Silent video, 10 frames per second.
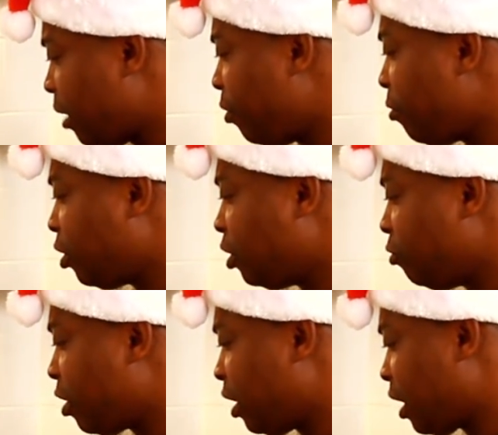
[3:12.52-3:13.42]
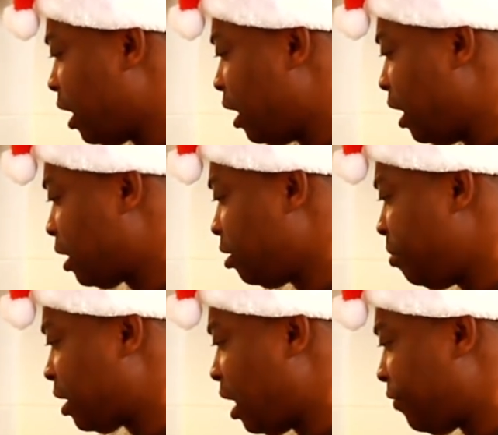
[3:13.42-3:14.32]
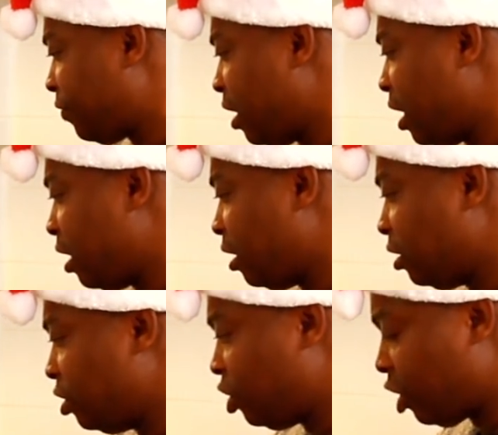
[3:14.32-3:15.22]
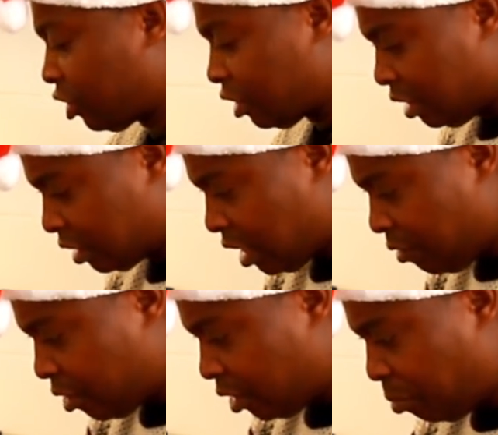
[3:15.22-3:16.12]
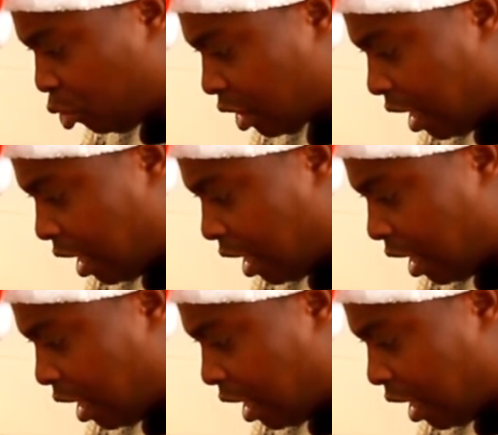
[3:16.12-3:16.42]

what we're gonna do, we're gonna get a little bit of the jerk season and we're gonna put a